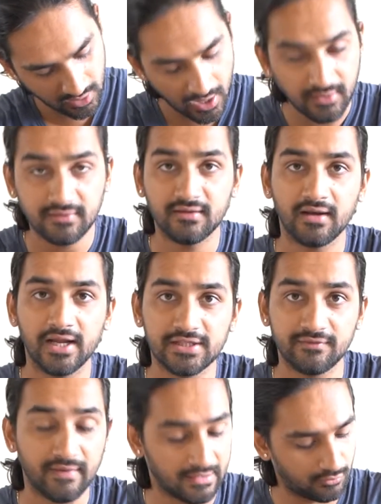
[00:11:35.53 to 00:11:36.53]
And there's a
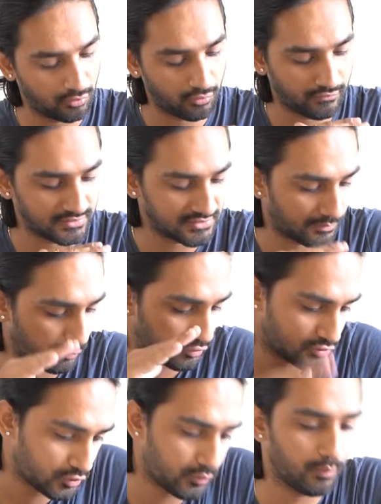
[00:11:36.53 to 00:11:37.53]
nice Velcro which
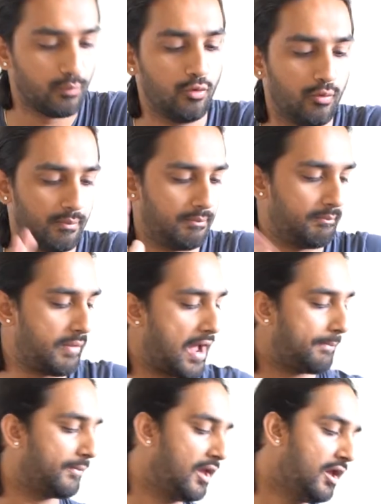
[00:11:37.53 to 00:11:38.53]
supports. Boom. Bam.